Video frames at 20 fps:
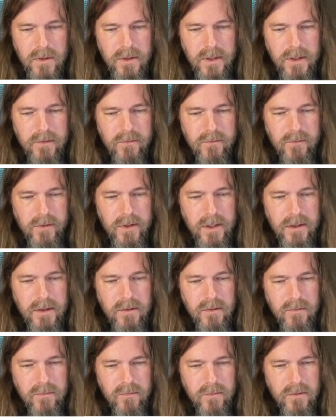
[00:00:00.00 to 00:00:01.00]
That's
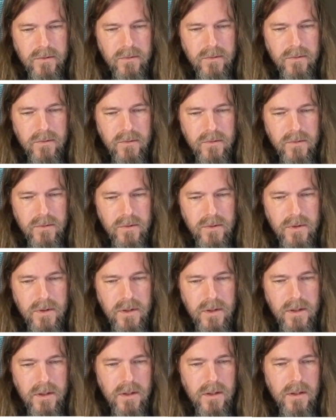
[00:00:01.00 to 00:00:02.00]
okay, return.
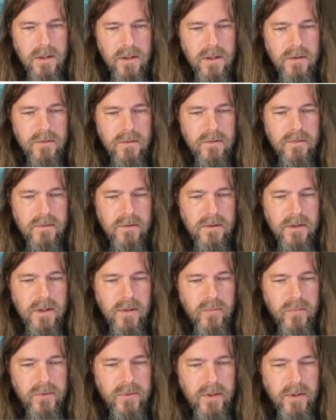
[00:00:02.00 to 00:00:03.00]
This is the
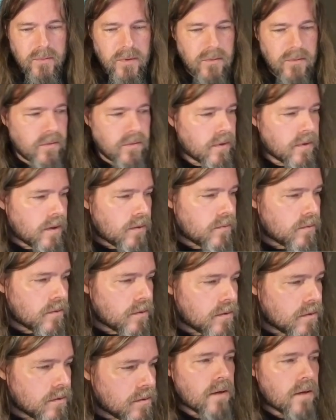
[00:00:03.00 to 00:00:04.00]
tape will not be
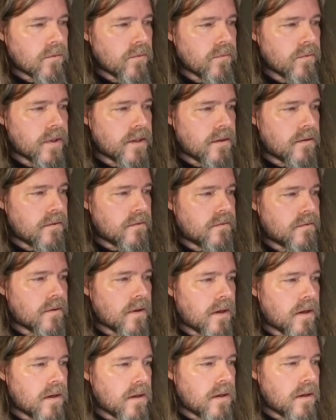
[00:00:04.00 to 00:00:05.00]
around. Now we're ready to
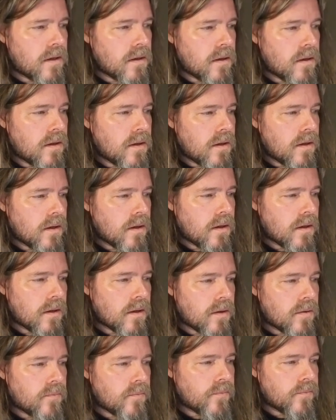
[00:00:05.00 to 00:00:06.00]
say,
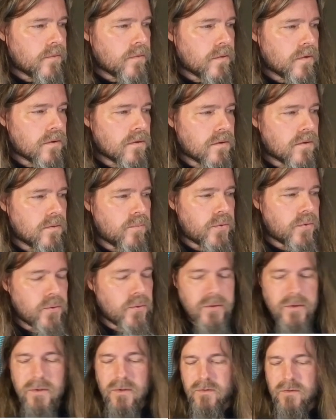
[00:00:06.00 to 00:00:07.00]
to
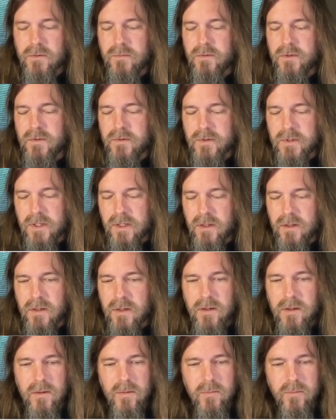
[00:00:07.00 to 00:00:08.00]
boot. So we're going to
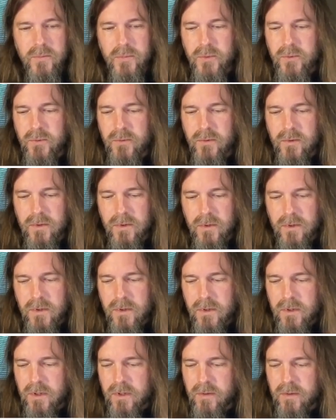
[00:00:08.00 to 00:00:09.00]
say boot
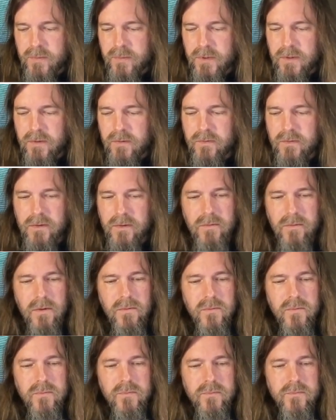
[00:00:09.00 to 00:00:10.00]

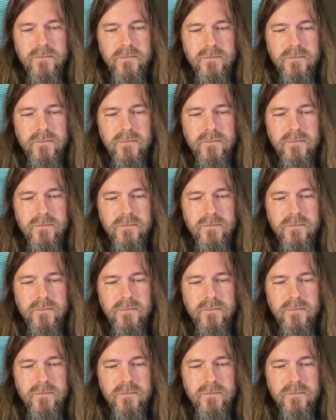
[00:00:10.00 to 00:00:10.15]
RP0.